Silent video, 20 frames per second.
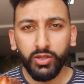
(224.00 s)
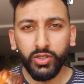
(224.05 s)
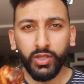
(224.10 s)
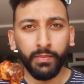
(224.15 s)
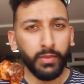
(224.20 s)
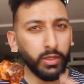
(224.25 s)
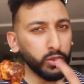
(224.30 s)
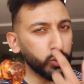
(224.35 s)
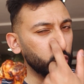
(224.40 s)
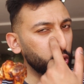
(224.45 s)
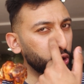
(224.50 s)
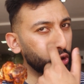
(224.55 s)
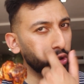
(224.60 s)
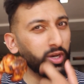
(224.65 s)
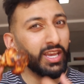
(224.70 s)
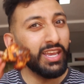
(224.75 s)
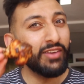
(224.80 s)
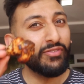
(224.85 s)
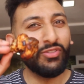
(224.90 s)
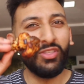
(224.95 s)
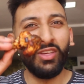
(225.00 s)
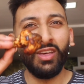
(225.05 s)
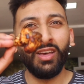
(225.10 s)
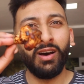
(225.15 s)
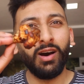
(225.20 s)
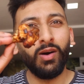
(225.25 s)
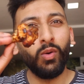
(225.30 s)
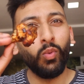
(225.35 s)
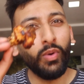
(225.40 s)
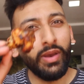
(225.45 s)
So I'm not too sure if they
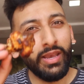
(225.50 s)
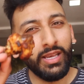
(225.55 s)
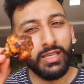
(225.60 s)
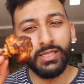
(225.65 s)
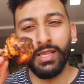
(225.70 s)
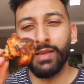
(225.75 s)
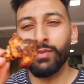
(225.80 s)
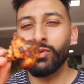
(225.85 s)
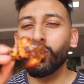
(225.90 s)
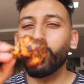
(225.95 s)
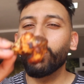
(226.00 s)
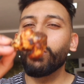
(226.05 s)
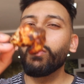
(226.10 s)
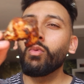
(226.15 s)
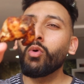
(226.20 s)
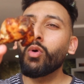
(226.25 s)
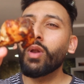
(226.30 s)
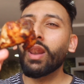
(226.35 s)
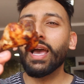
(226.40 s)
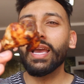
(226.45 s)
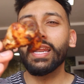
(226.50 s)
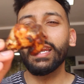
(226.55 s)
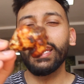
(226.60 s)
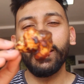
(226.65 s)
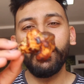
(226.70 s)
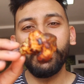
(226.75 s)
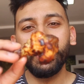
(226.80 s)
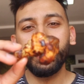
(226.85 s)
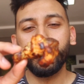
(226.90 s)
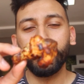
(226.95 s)
are wings. They look more like
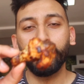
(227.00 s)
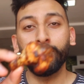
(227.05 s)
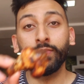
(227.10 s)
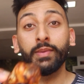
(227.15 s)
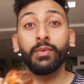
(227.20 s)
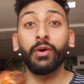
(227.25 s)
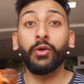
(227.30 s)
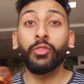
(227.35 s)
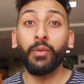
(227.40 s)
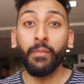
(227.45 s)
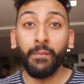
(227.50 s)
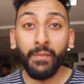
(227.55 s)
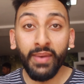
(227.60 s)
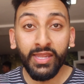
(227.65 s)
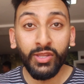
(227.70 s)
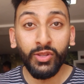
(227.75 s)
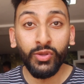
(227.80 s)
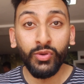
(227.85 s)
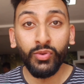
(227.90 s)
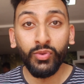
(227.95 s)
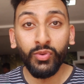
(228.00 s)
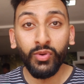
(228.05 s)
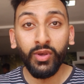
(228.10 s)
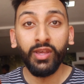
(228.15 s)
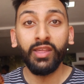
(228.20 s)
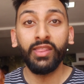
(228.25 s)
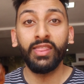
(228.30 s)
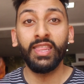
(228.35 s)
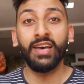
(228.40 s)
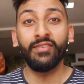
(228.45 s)
niblets to me, but on the menu
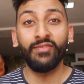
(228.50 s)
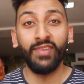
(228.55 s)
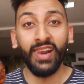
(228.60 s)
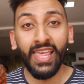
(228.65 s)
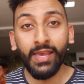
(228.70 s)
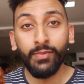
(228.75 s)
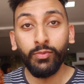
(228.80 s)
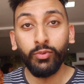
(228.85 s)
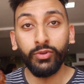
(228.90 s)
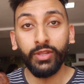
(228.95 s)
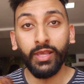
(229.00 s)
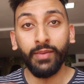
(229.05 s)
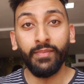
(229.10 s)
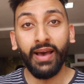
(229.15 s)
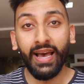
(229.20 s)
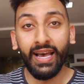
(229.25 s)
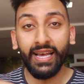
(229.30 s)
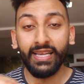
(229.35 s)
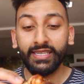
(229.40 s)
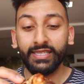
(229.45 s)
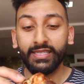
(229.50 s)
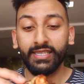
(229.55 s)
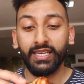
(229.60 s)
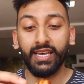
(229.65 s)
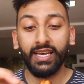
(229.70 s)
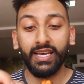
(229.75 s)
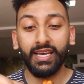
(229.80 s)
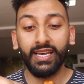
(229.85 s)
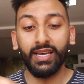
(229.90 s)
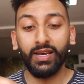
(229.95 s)
they have labeled them as
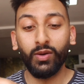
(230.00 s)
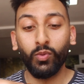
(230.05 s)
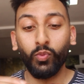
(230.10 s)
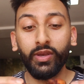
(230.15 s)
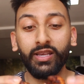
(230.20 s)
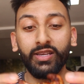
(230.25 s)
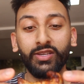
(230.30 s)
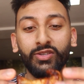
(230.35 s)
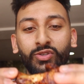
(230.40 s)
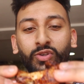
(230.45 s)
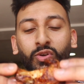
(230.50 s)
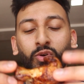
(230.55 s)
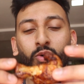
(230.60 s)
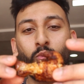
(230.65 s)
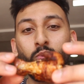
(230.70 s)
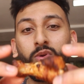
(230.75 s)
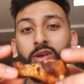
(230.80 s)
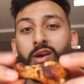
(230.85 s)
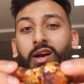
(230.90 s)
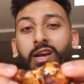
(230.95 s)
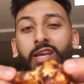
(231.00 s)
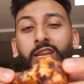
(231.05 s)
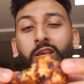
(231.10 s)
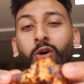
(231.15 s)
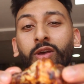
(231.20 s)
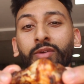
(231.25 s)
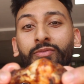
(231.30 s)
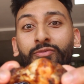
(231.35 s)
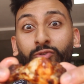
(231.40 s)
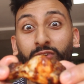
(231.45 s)
wings. So we are going to
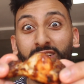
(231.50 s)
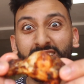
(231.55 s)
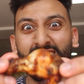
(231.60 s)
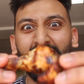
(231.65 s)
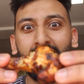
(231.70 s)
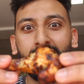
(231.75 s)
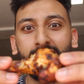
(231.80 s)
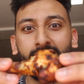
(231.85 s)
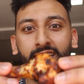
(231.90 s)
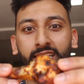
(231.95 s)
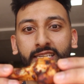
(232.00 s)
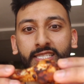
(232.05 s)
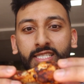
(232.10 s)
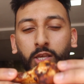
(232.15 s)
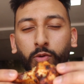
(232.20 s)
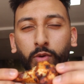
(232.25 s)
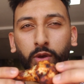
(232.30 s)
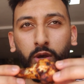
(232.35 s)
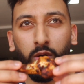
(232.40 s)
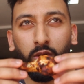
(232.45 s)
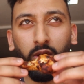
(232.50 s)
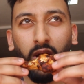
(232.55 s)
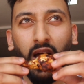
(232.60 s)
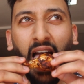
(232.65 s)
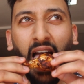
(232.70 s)
go in for a taste test. Here we go.